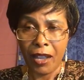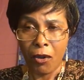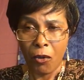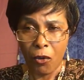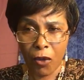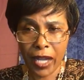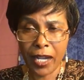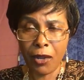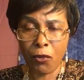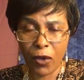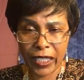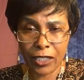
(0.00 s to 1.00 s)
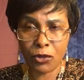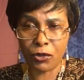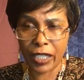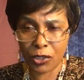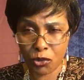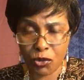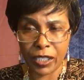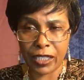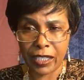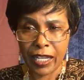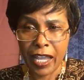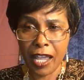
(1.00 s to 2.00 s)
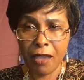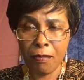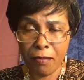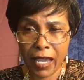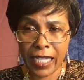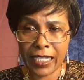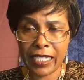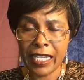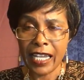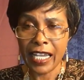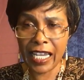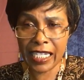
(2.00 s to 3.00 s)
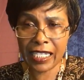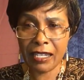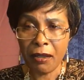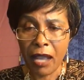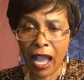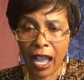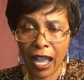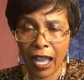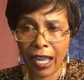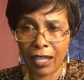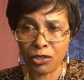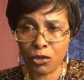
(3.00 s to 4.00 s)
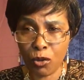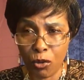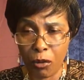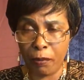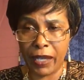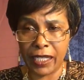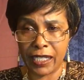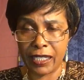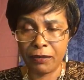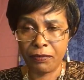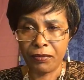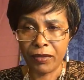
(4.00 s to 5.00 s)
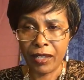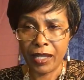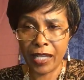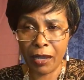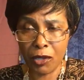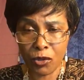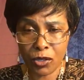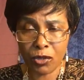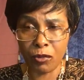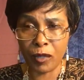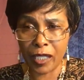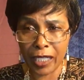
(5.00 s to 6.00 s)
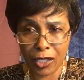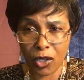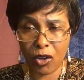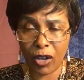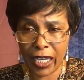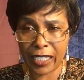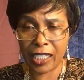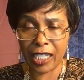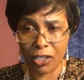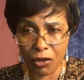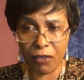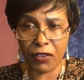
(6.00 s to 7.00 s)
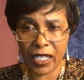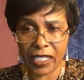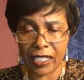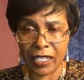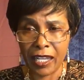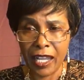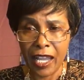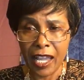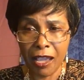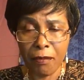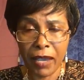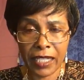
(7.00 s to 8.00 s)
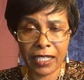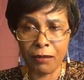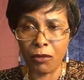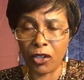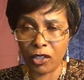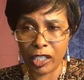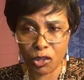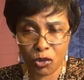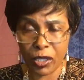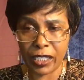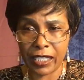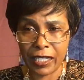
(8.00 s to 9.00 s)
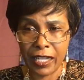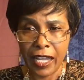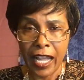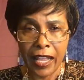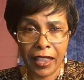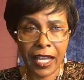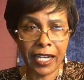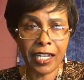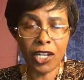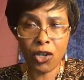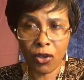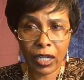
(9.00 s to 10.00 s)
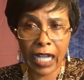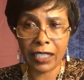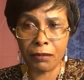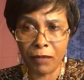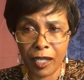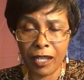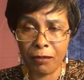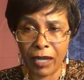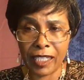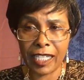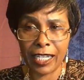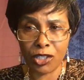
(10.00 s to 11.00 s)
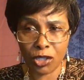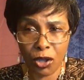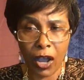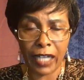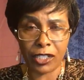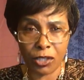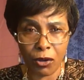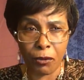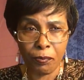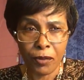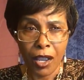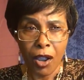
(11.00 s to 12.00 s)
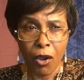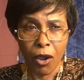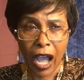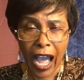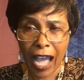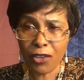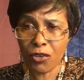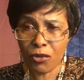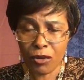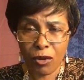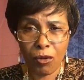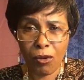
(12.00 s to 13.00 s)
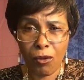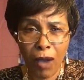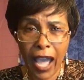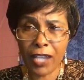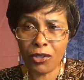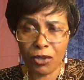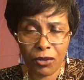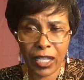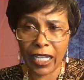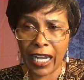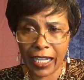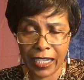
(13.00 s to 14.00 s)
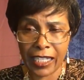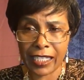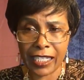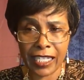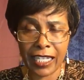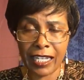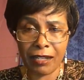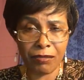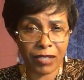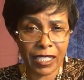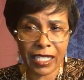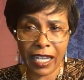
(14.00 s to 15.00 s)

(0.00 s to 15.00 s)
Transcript: when he went to the street, he met his schoolmate. They used to in the college, in the university. He met him on the street. And then he looked at him and said, so and so, why are you looking like this? He said, since I